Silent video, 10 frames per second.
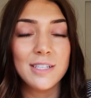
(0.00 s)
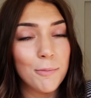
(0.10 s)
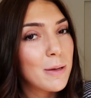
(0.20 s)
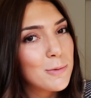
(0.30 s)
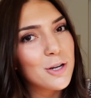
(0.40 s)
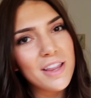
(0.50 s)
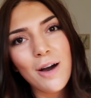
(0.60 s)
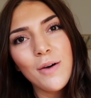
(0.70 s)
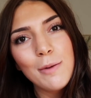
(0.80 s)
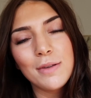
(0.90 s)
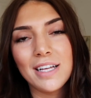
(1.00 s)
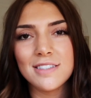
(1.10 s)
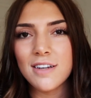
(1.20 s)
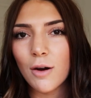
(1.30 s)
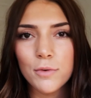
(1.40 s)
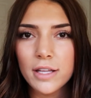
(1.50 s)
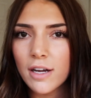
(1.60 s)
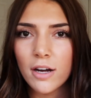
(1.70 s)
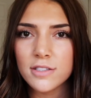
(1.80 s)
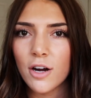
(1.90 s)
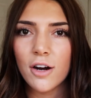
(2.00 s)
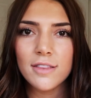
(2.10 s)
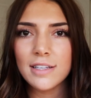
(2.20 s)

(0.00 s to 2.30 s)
Some people are that way, but that's not really God's heart.